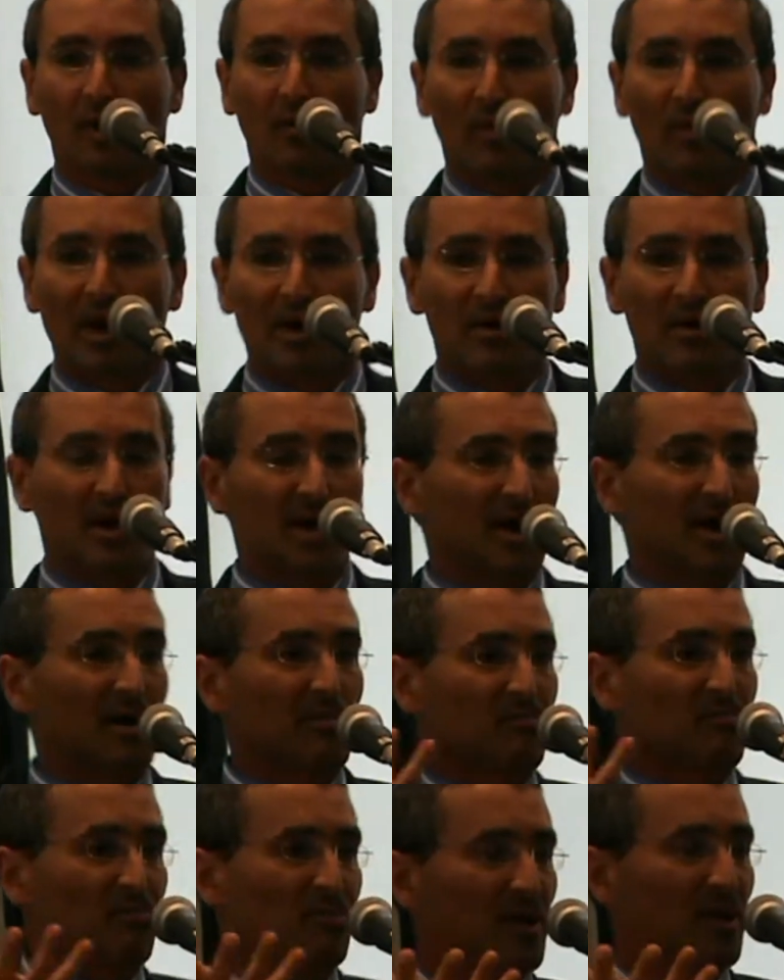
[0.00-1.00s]
where
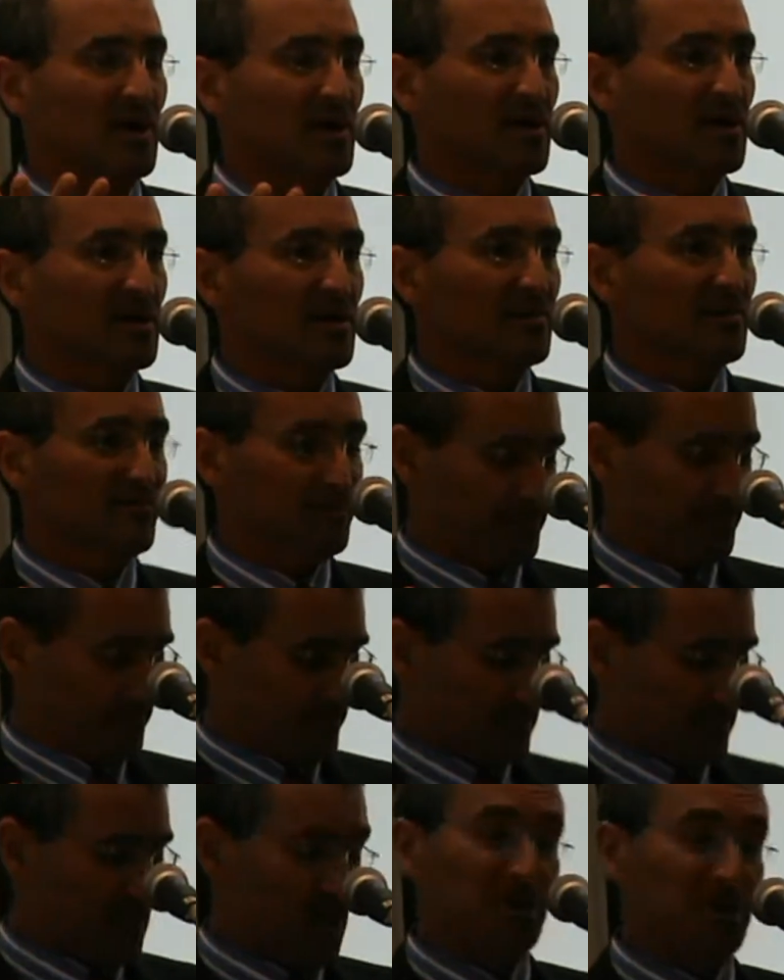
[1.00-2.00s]

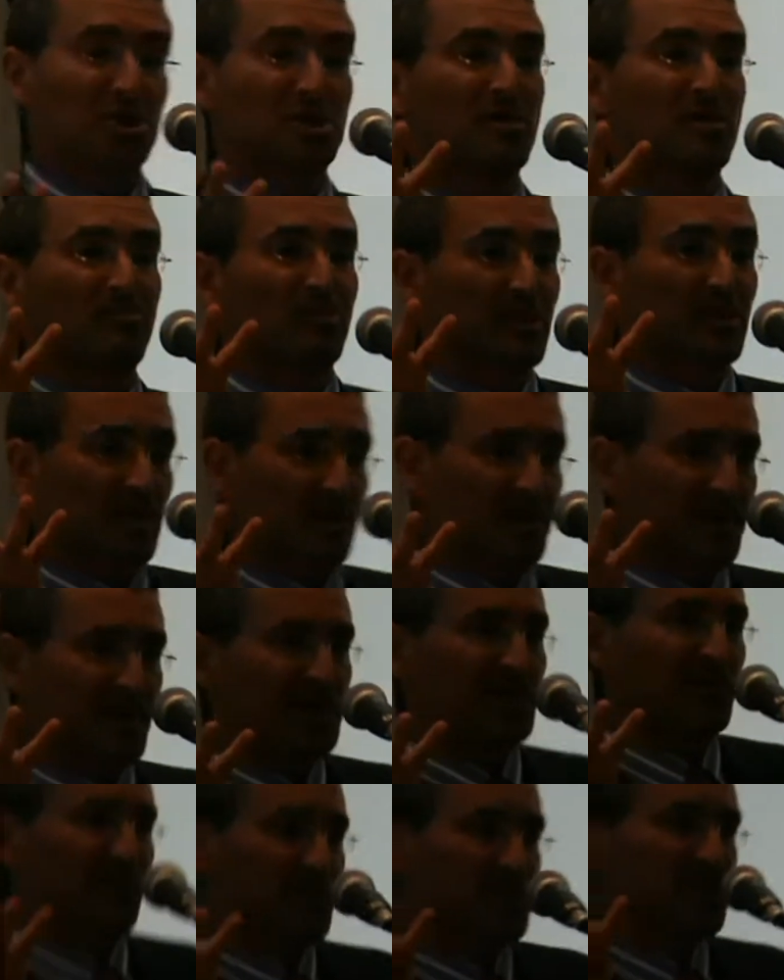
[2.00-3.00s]
a
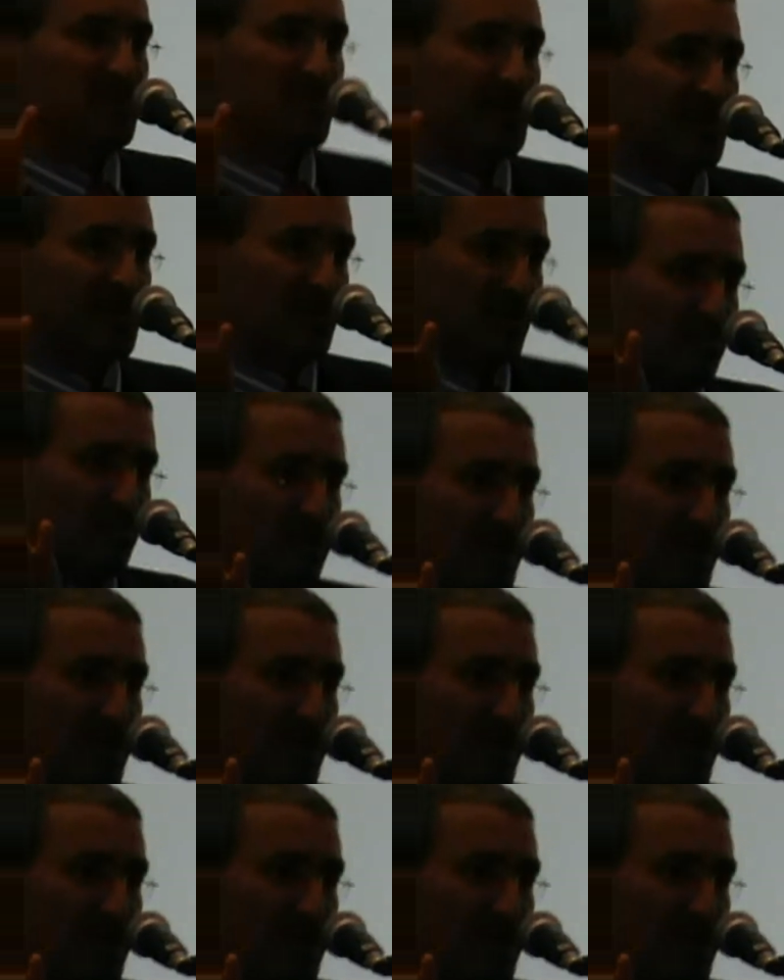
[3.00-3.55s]
set of chips on a